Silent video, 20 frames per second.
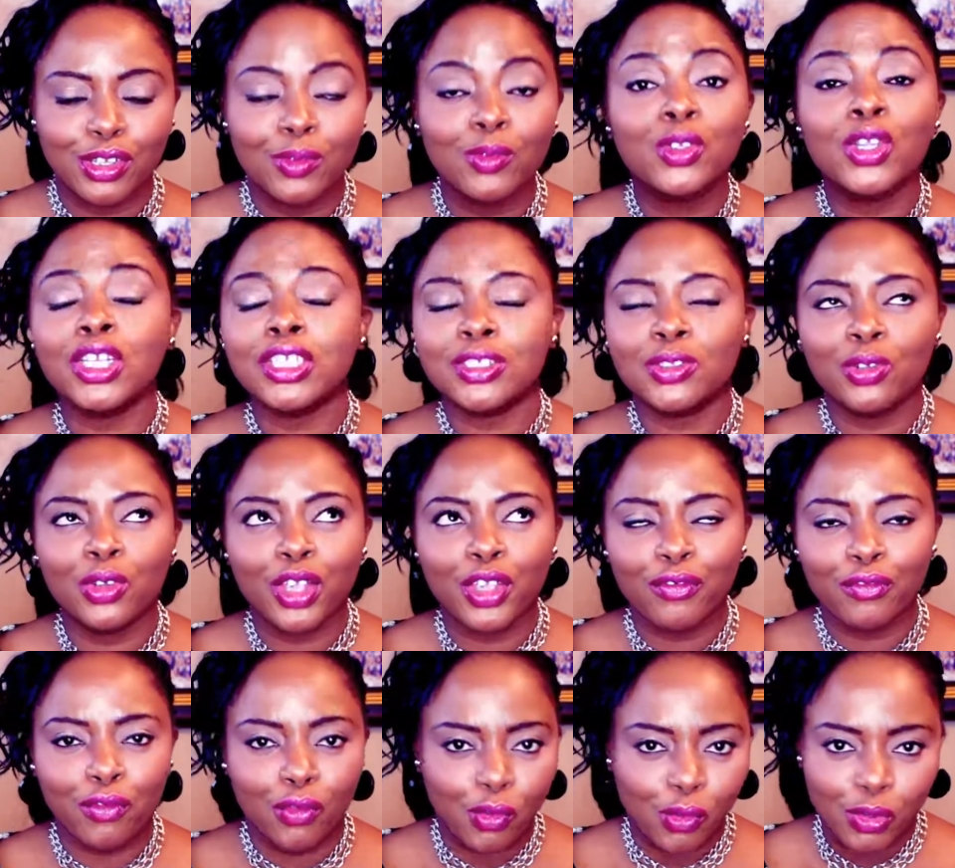Just looking
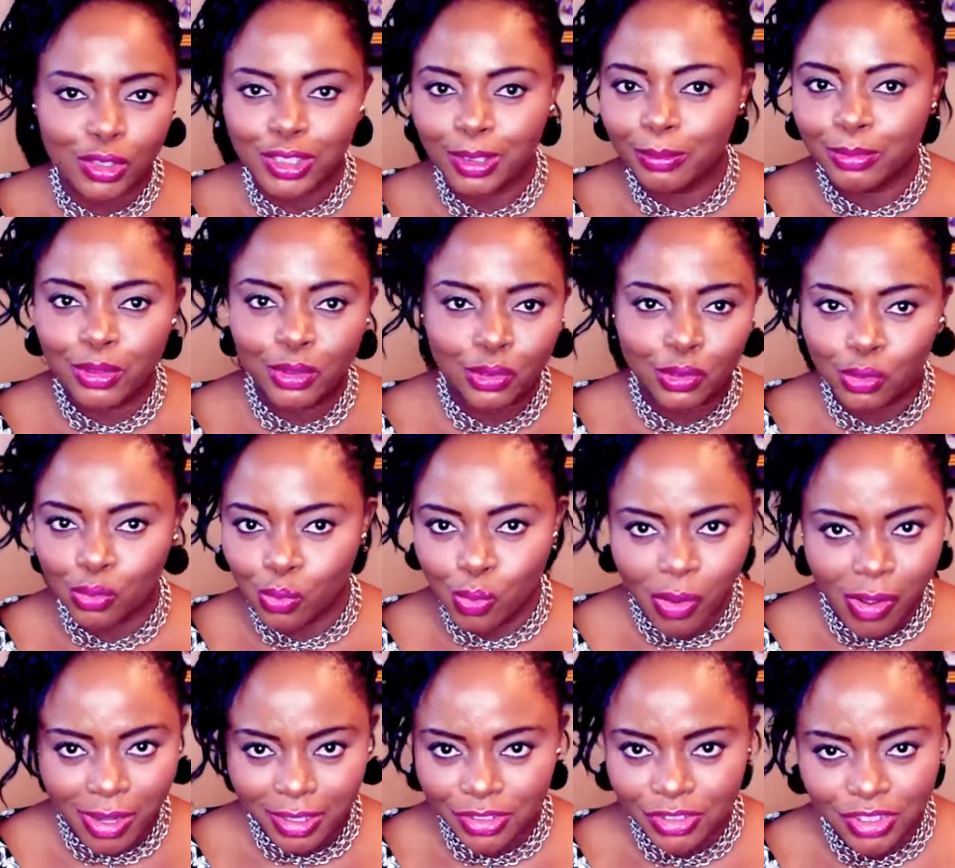for something to
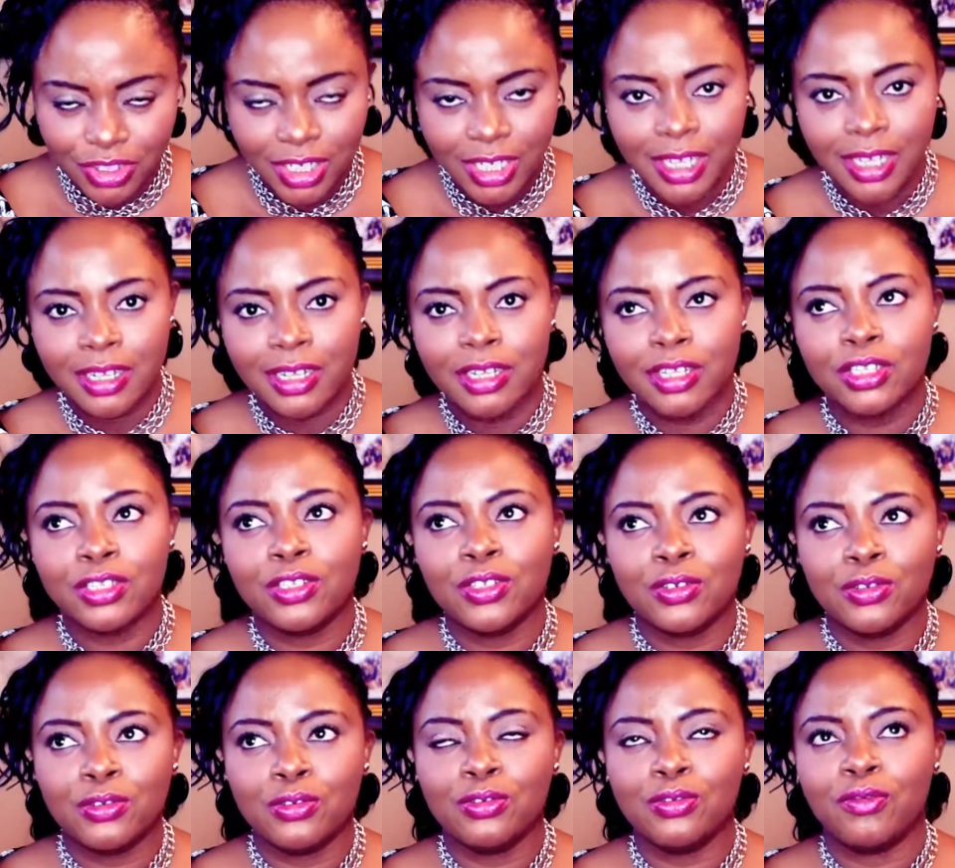watch
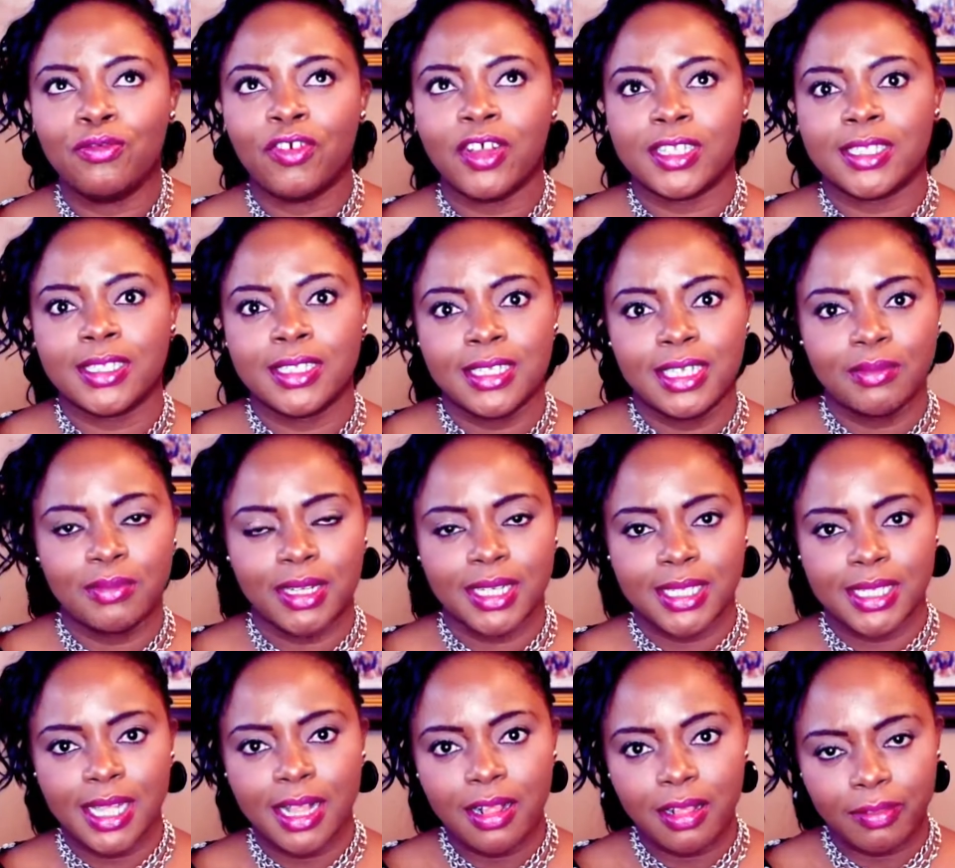to fascinate
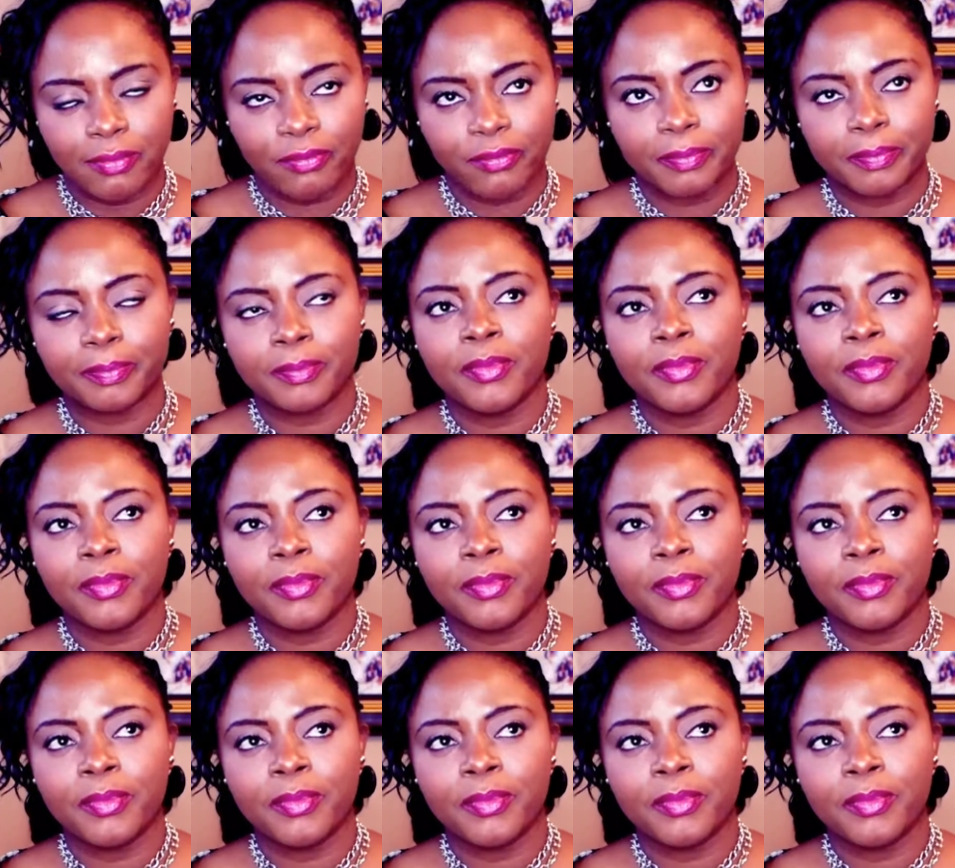myself.